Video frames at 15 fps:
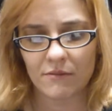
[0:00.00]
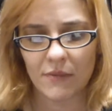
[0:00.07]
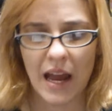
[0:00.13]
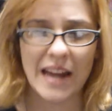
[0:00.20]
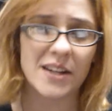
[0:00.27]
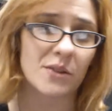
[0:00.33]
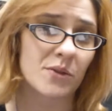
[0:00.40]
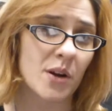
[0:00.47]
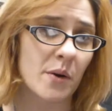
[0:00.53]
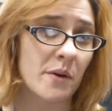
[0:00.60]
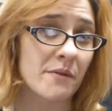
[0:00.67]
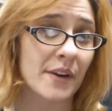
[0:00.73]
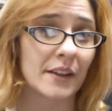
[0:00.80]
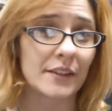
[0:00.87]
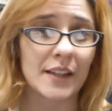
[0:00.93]
I don't know
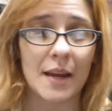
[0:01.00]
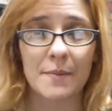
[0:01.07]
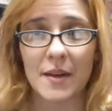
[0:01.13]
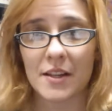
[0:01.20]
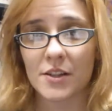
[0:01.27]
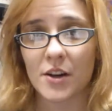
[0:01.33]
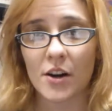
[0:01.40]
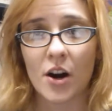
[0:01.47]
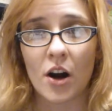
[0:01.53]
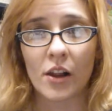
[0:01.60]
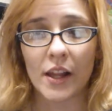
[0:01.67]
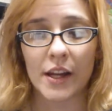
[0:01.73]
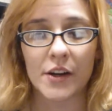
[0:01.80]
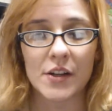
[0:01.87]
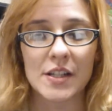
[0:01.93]
her real name, they start
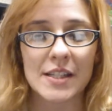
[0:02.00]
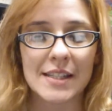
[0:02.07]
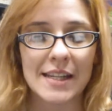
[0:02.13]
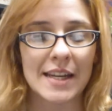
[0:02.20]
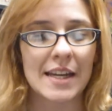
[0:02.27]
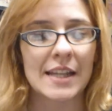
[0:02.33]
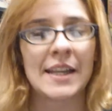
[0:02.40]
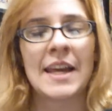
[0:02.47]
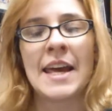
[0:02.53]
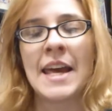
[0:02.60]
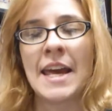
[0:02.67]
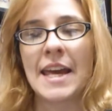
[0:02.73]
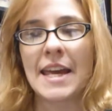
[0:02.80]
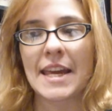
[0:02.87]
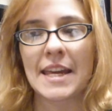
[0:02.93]
calling her Sid,
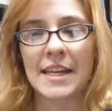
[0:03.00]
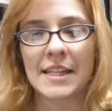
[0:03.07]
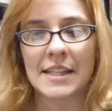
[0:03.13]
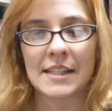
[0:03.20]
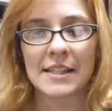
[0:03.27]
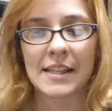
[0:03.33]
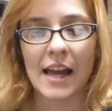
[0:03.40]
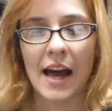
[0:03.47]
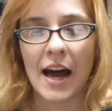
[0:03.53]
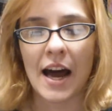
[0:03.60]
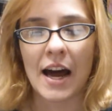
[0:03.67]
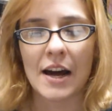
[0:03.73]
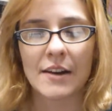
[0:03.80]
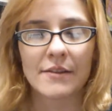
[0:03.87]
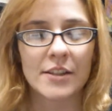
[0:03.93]
she's
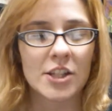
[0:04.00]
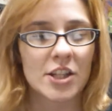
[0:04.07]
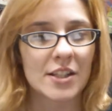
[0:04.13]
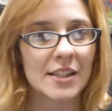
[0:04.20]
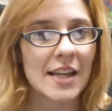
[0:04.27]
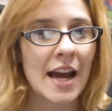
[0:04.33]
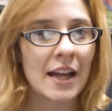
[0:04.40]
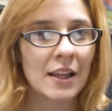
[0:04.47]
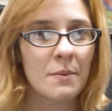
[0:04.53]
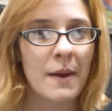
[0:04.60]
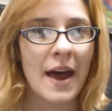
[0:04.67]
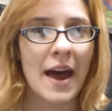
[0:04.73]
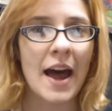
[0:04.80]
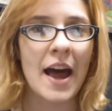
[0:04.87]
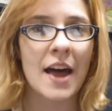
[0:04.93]
a
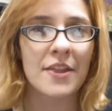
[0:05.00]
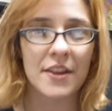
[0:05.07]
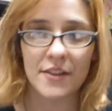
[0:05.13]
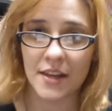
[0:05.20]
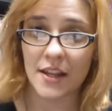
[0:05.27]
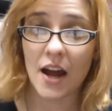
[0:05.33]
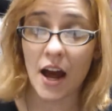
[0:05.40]
telepath, and that